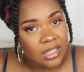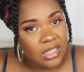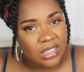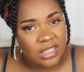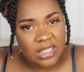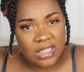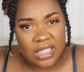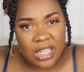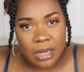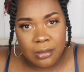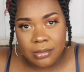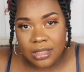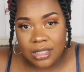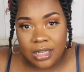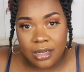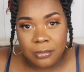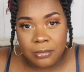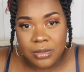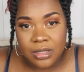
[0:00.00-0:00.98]
then just
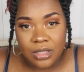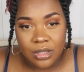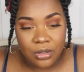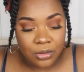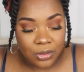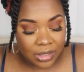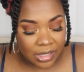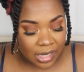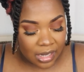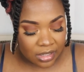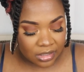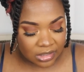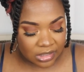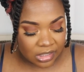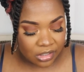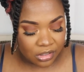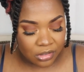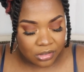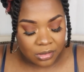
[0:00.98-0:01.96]
comment down below and I'll
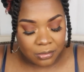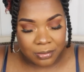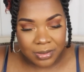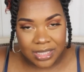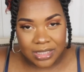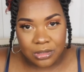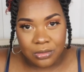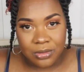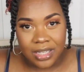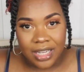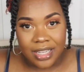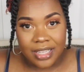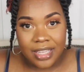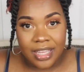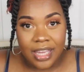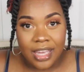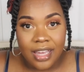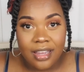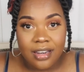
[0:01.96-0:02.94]
tell you the best way I
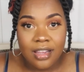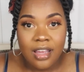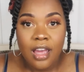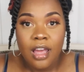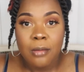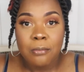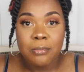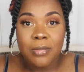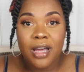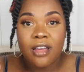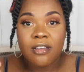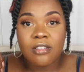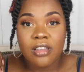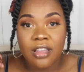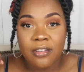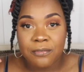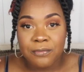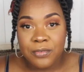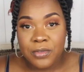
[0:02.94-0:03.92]
can.
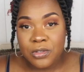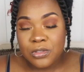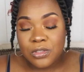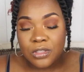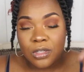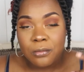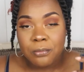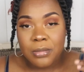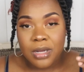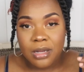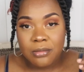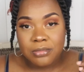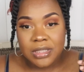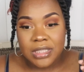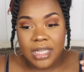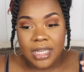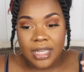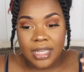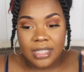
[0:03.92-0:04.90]
But in future
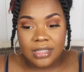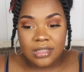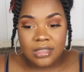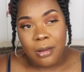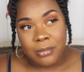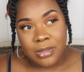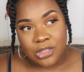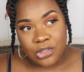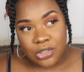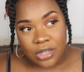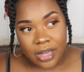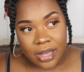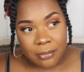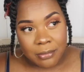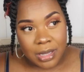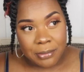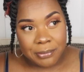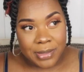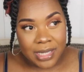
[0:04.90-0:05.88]
bump dates, I'm gonna
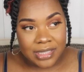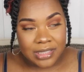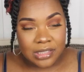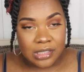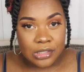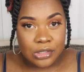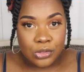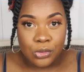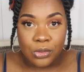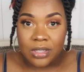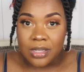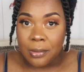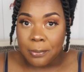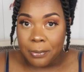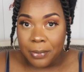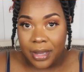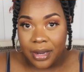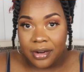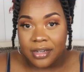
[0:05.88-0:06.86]
try my best to do a
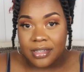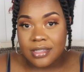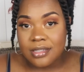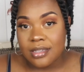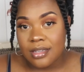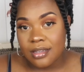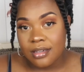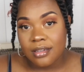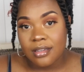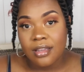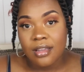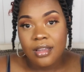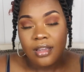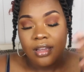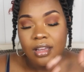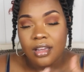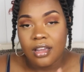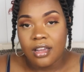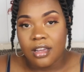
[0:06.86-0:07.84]
comparison
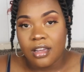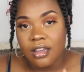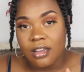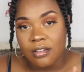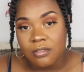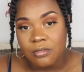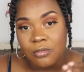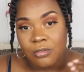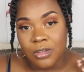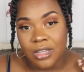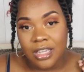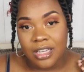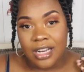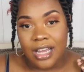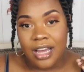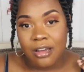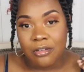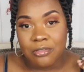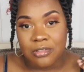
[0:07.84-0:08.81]
of
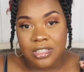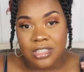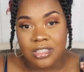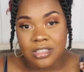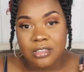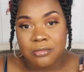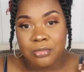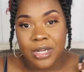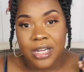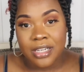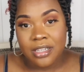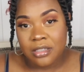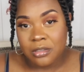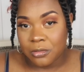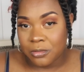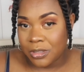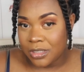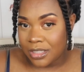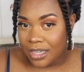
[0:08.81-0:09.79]
when I was
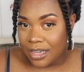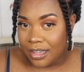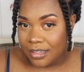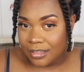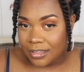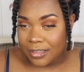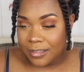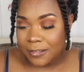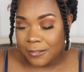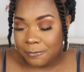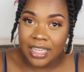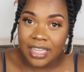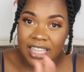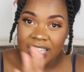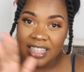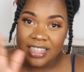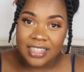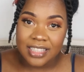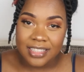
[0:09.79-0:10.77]
pregnant with Nala
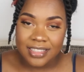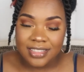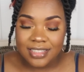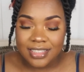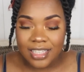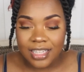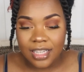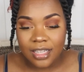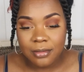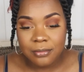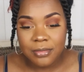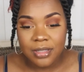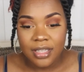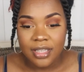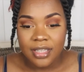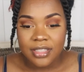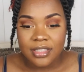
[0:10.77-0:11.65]
and this time,